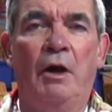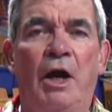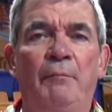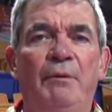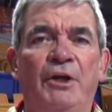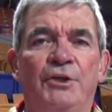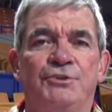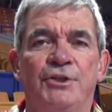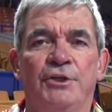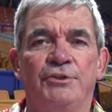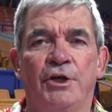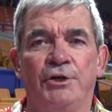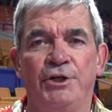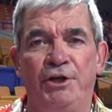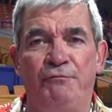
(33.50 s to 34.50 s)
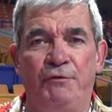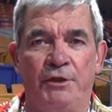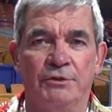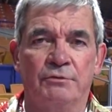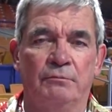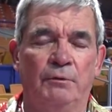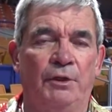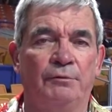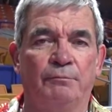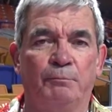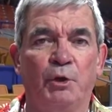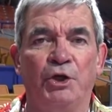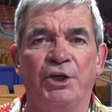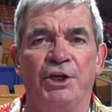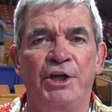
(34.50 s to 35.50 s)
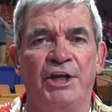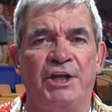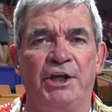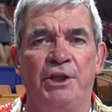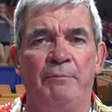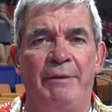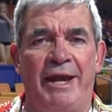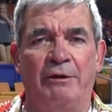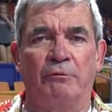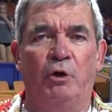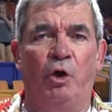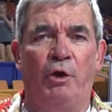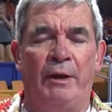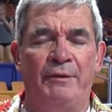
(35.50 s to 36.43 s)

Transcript: Our biggest thing is our defense. With Brooke and Nikki in the back row,